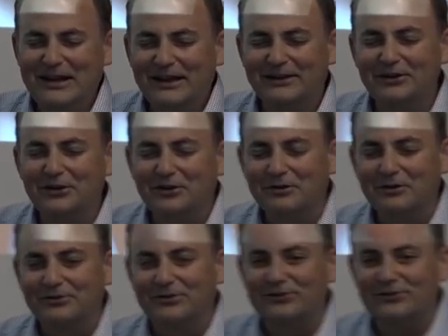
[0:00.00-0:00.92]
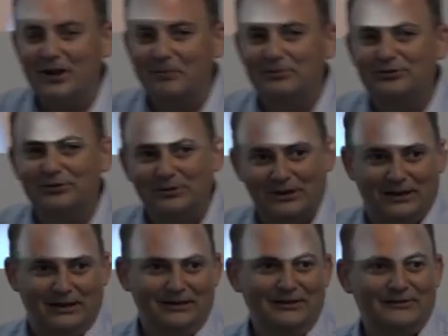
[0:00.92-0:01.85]
It didn't occur to us to stop doing
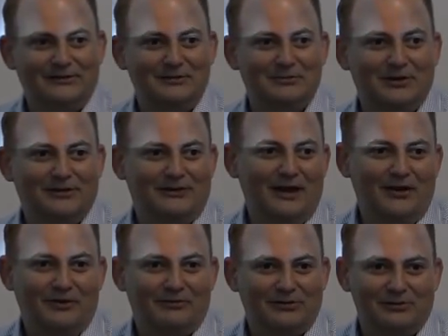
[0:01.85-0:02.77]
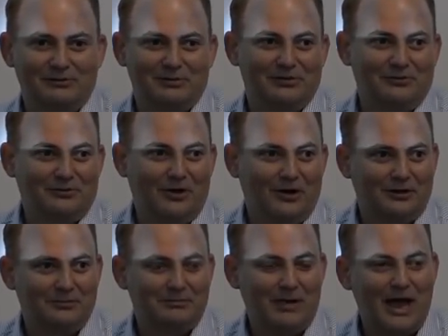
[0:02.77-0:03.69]
it, you see, because that obviously would be the
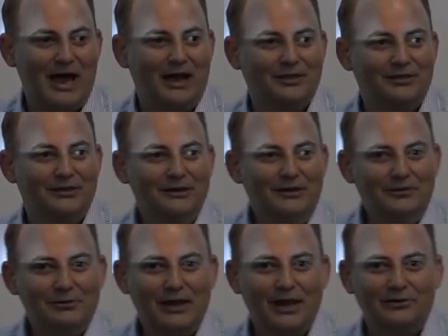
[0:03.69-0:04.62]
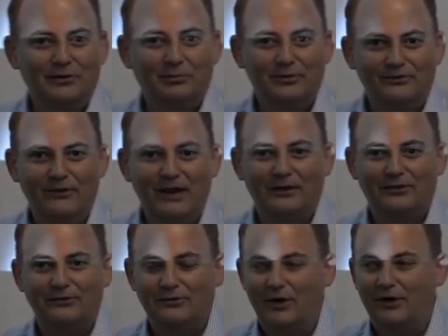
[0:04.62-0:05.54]
wrong path. We had to perfect
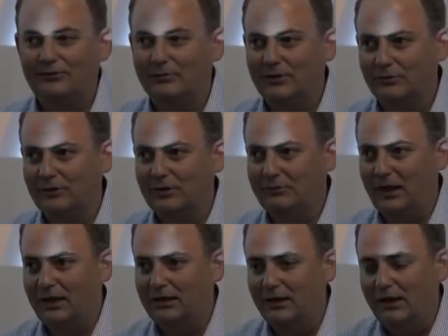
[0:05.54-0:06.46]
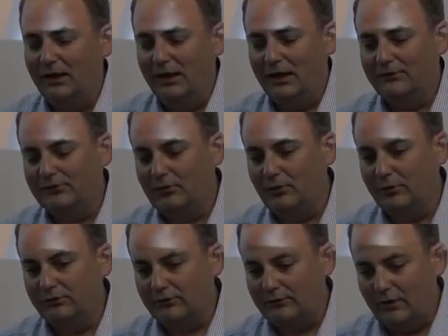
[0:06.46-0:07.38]
this awesome thing we had made. And so we
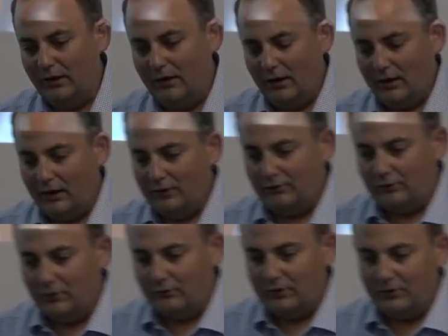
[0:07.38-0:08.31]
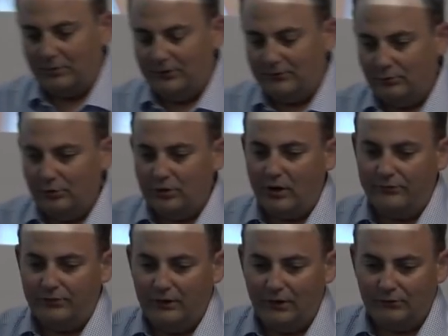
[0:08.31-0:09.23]
just uh, jury-rigged a piece of wood
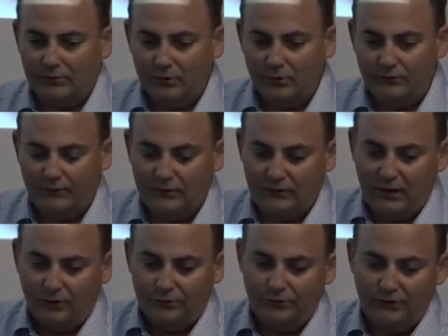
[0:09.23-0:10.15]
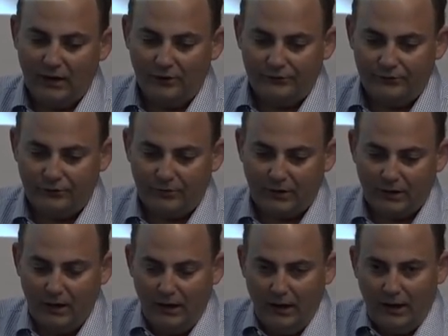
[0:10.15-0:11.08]
off the edge of the roof and nailed two nails into
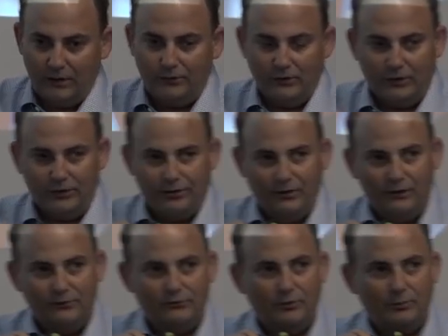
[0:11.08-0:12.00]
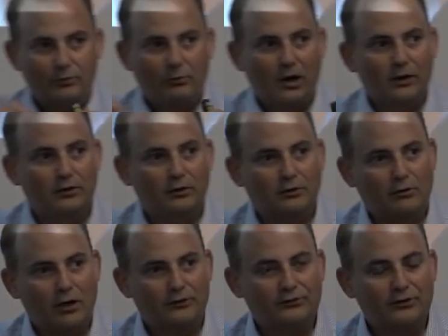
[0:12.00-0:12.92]
it and took a thin strip of wire
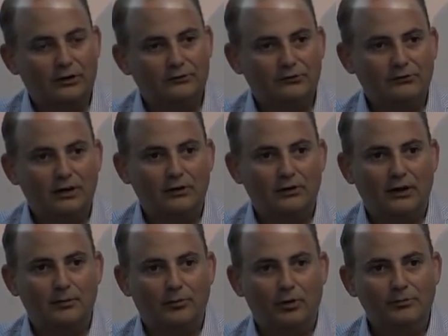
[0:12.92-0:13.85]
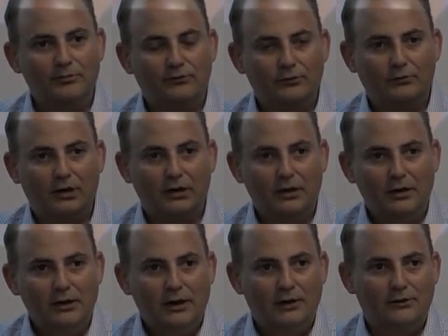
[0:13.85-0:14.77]
across it. And just like a light bulb, if you run
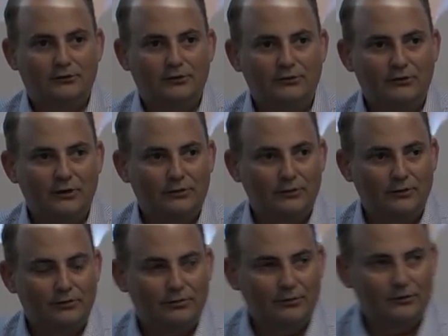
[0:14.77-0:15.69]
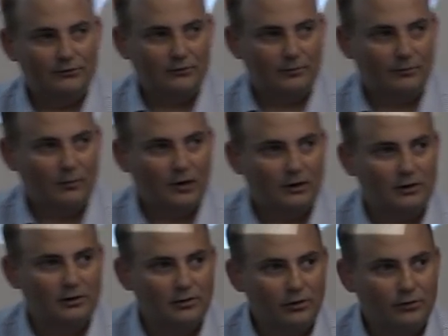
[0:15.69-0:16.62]
electricity through a thin strip of wire,
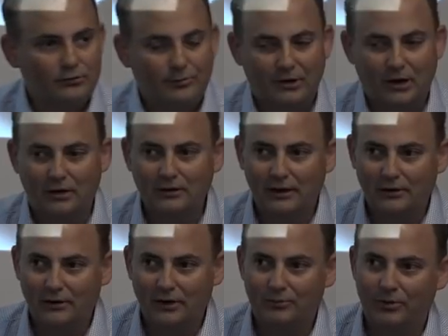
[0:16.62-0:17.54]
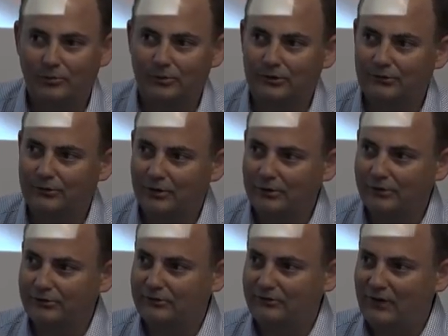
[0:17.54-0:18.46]
it glows. But unlike a light bulb, when it's not
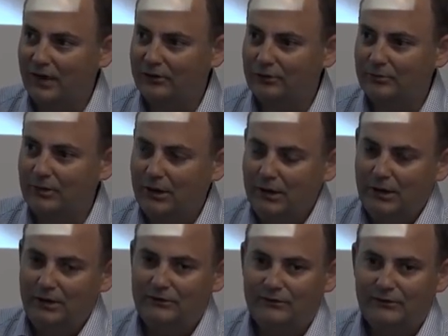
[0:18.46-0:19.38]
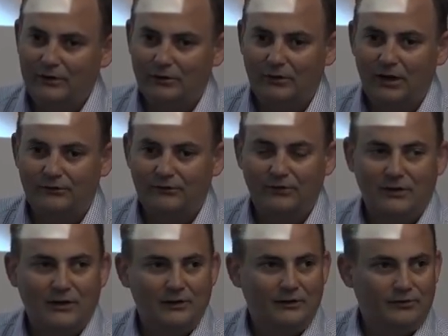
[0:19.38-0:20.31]
enclosed in a vacuum, it disintegrates and
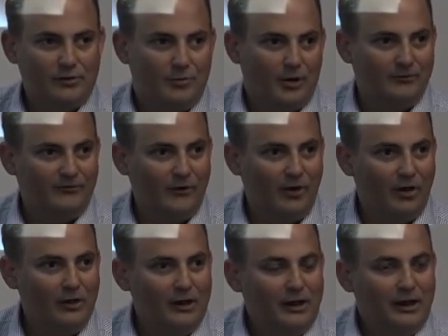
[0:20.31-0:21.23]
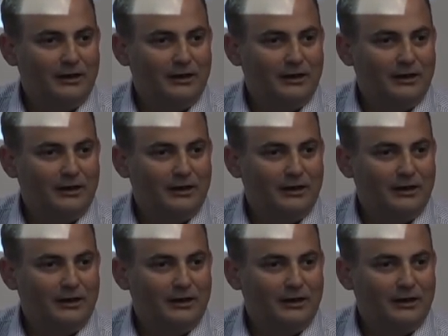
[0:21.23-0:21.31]
then that lets the bomb fall.